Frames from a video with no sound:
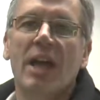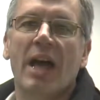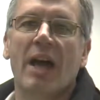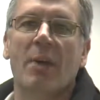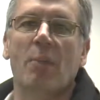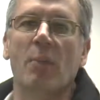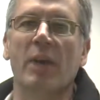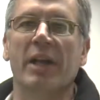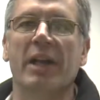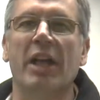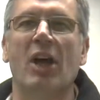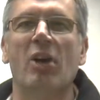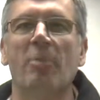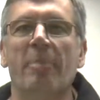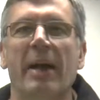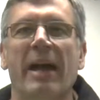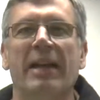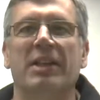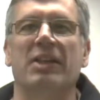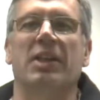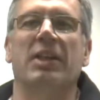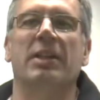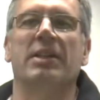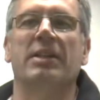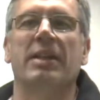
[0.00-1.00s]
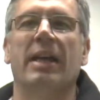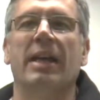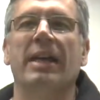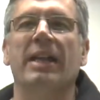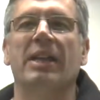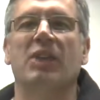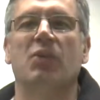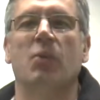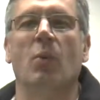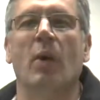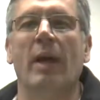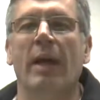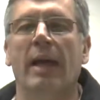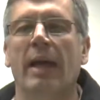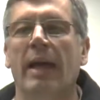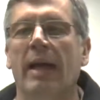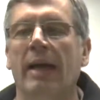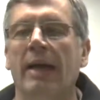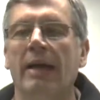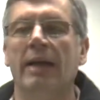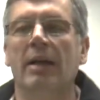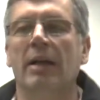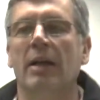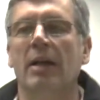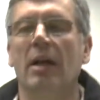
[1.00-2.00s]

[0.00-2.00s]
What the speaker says: And we go back to the days where,